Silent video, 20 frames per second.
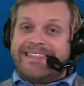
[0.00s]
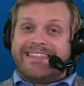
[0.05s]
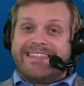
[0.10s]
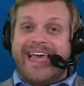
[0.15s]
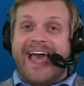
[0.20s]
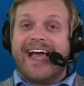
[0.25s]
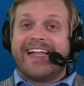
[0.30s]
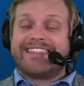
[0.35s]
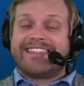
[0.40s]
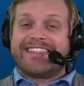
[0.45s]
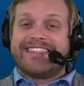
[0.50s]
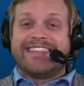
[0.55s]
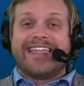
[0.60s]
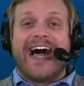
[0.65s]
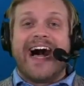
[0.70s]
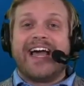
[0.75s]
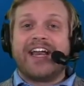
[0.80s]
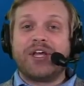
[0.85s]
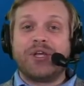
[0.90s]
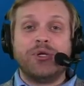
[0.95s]
That's
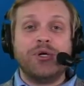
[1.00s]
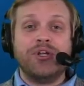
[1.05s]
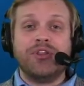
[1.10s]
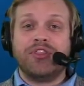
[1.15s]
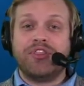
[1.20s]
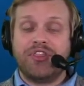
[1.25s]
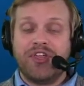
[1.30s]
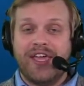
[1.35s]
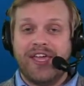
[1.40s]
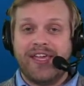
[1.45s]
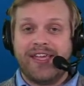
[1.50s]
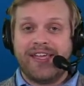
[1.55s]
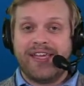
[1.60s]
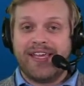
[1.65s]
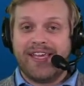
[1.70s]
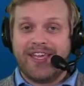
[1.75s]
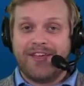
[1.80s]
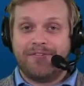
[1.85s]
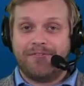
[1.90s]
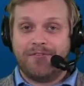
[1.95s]
not a good thing
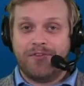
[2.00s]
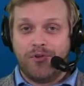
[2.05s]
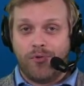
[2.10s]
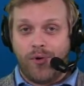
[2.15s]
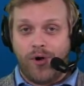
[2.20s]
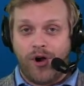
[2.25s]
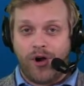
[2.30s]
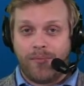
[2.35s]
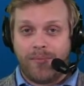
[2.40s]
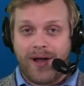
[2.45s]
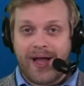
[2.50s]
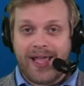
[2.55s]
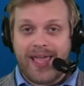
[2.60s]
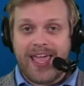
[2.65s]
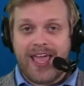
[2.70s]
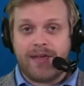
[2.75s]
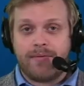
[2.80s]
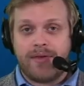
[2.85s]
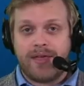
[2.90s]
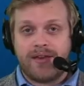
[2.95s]
if you are
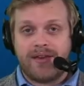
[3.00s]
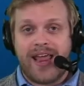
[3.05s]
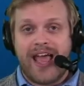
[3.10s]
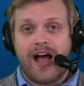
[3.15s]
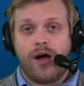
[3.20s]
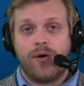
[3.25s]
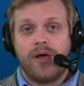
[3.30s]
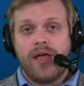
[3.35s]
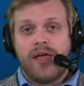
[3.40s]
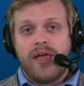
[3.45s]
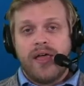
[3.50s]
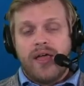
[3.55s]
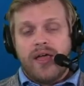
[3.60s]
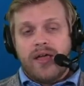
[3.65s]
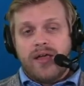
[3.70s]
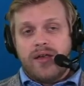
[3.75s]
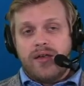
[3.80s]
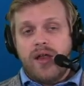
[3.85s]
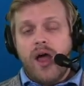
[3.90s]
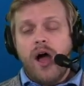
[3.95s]
Miami. Now,
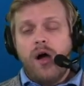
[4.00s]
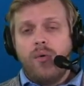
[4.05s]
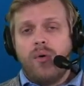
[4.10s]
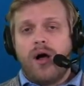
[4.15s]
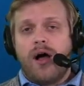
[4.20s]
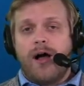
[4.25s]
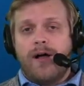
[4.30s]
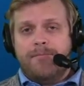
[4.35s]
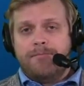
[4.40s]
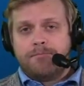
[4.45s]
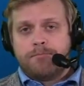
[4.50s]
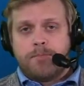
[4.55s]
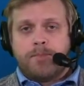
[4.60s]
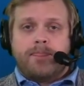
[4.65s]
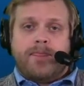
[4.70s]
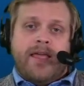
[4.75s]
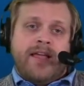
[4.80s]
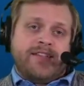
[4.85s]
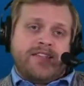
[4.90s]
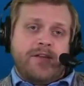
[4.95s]
Noah
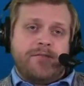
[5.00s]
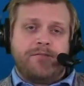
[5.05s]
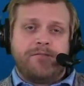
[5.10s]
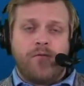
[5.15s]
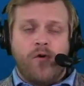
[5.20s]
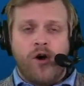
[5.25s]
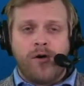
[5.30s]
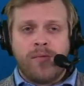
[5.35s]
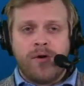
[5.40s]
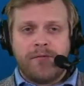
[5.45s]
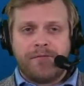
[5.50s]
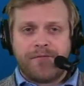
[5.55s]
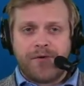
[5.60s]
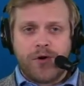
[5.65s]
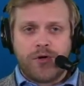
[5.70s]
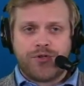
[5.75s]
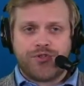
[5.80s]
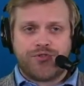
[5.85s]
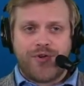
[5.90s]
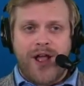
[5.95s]
is a former
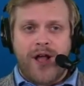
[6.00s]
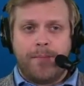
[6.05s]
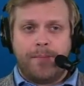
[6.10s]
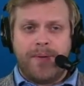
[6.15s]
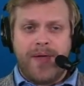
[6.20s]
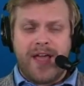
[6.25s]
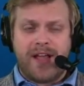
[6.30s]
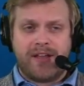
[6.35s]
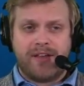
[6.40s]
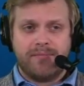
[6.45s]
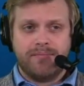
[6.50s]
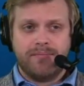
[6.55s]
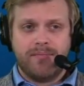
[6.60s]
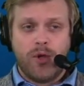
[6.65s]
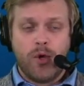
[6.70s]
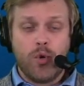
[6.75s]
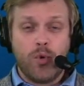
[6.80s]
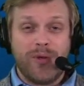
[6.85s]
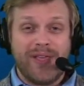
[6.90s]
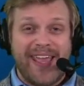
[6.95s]
first-round pick
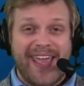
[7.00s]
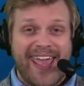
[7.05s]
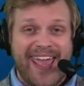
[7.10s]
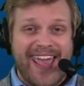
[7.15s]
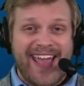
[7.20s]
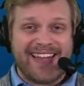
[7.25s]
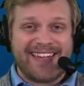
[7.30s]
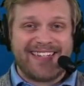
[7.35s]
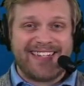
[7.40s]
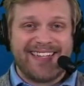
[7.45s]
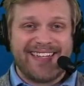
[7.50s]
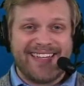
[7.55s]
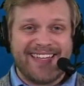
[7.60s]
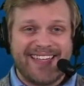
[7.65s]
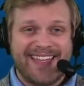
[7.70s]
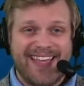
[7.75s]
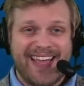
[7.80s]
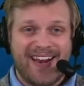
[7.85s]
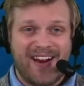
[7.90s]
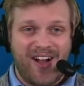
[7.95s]
who can't
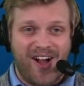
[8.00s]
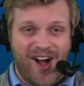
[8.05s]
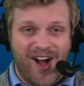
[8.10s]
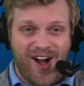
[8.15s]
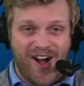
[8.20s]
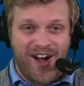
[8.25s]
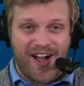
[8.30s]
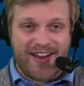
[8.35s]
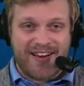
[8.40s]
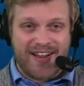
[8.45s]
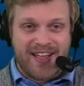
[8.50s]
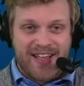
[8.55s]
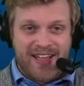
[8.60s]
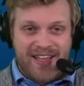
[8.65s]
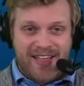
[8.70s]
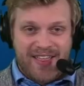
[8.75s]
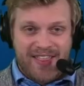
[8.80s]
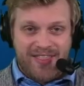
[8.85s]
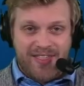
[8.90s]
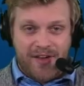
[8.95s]
get on
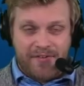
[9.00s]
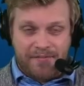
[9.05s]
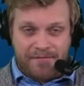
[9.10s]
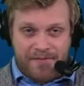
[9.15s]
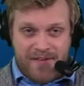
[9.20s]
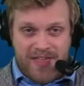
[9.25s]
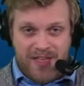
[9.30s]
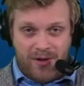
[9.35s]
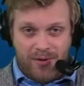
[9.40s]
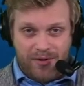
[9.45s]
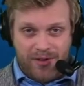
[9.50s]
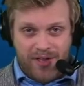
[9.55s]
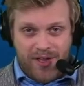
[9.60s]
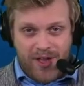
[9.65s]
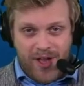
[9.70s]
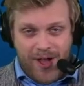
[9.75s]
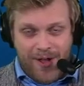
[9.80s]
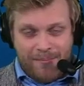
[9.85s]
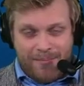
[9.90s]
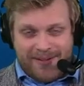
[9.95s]
the field.
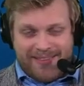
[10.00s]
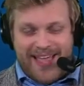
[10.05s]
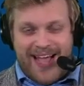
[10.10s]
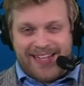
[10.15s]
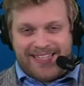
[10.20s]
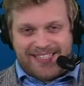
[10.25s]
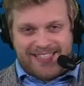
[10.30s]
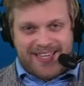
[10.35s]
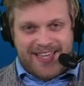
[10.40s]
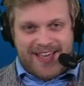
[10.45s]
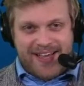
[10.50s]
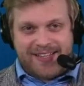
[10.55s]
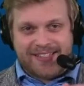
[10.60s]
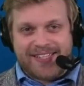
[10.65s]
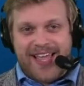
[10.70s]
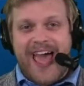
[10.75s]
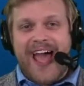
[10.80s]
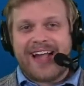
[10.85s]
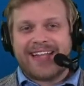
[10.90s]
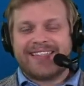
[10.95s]
But that's the
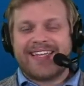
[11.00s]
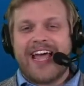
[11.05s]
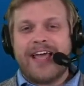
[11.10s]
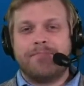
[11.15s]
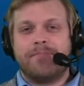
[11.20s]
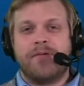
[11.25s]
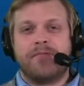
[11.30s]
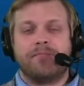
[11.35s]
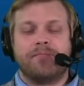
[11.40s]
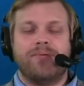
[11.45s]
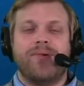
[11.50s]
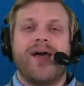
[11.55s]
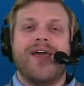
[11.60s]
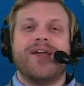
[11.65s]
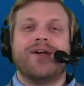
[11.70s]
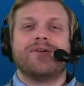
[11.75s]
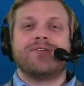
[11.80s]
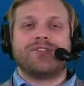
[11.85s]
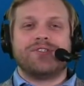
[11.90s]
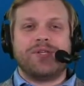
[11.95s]
exact type of
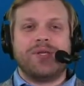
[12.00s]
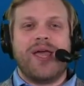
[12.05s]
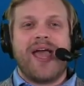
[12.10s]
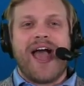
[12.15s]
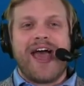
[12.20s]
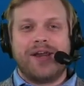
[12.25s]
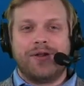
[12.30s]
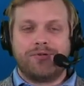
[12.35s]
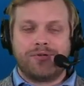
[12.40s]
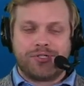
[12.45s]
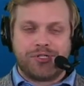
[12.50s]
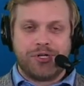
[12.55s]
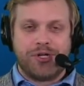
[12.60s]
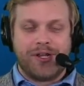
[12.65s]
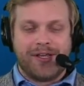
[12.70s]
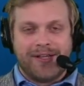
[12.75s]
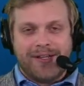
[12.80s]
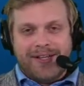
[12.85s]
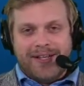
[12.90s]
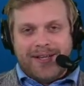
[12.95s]
player Seattle
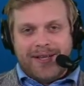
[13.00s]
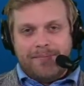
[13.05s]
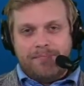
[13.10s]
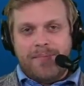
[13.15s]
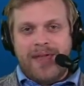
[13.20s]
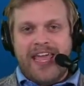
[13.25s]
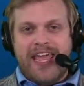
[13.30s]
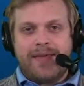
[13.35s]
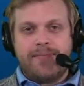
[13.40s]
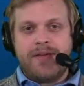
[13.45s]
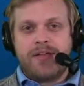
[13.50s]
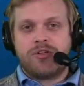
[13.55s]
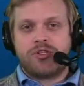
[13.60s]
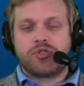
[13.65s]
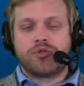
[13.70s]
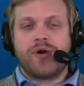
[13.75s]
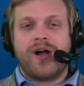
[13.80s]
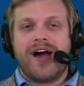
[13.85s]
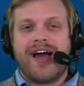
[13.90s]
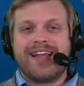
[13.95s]
should maybe
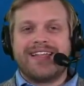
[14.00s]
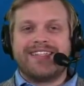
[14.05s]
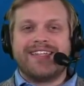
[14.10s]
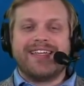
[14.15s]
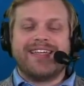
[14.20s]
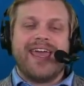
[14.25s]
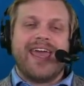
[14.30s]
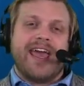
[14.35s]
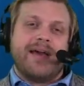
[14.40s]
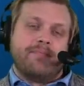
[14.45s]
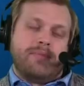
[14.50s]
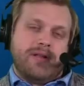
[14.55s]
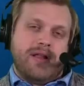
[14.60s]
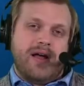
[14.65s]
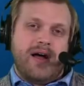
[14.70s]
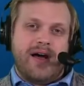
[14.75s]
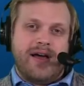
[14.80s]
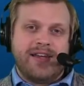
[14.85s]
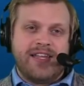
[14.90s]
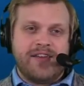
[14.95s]
try to gamble
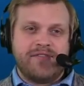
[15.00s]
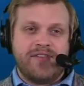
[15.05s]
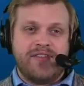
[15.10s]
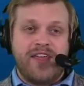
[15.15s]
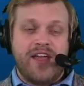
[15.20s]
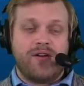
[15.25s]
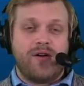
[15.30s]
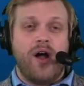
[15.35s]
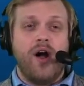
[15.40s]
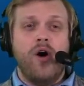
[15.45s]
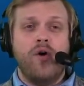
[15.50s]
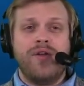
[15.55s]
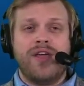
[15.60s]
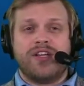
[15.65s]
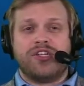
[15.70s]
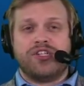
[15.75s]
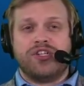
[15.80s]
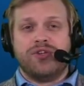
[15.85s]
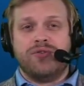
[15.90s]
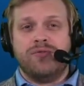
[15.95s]
on, given their own
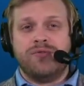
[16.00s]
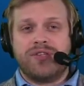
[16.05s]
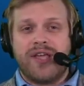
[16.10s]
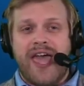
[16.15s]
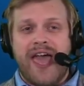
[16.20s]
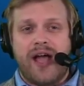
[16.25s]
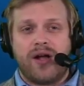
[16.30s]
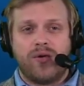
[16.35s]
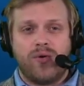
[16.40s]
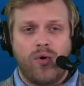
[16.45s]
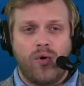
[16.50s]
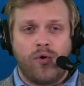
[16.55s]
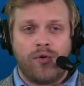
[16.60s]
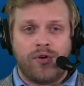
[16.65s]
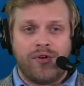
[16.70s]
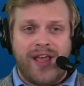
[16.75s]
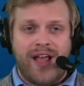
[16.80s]
issues at corner.